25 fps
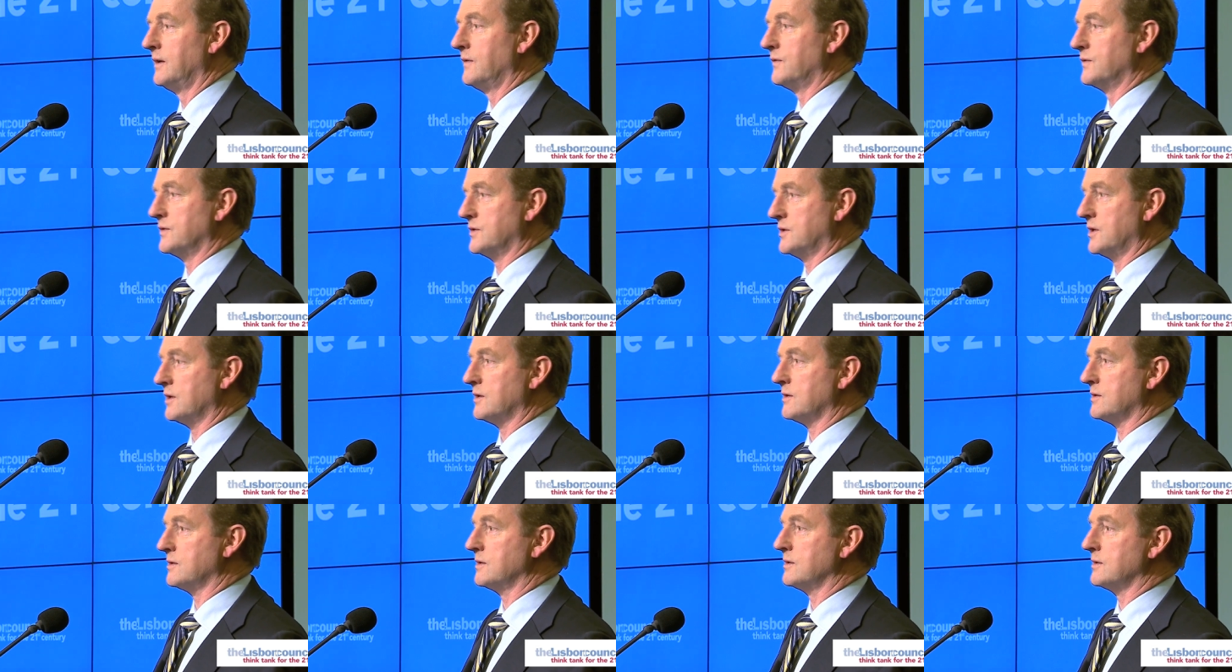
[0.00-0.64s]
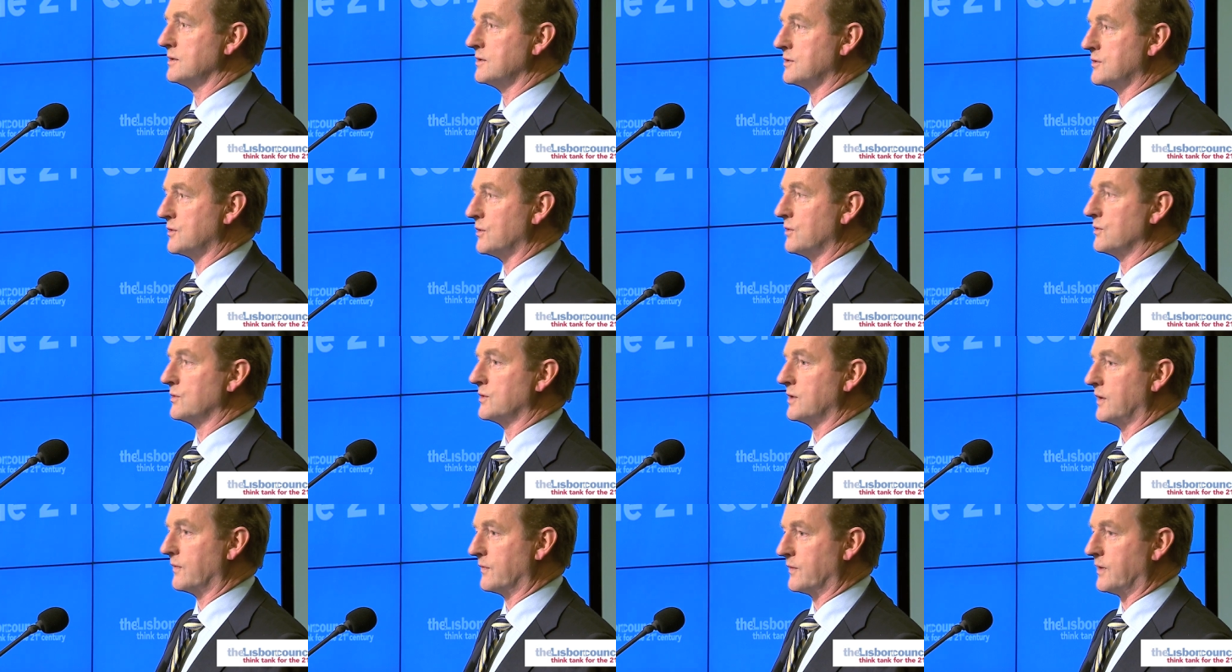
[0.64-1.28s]
Citizens
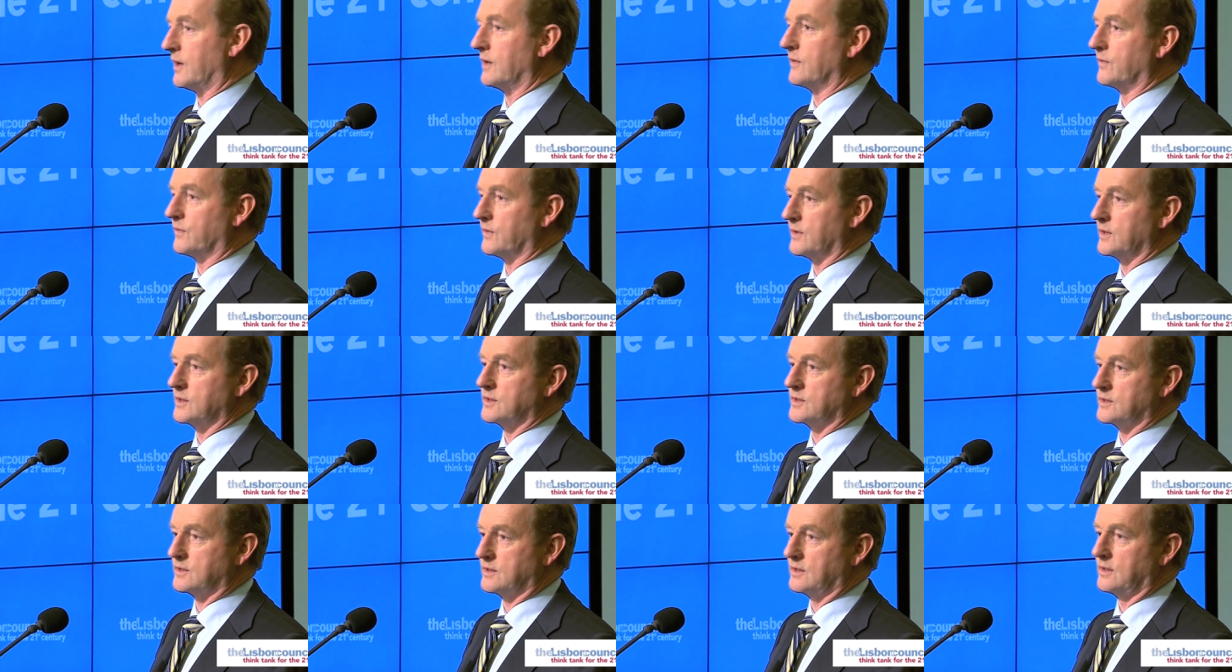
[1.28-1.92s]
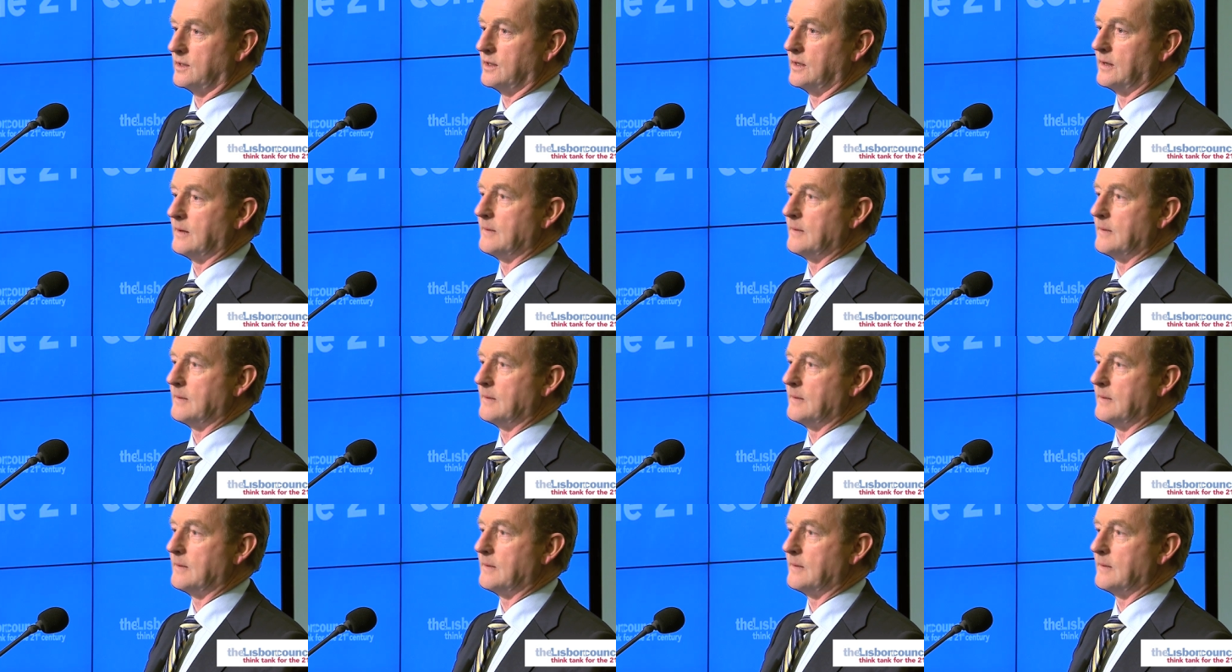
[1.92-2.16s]
don't have confidence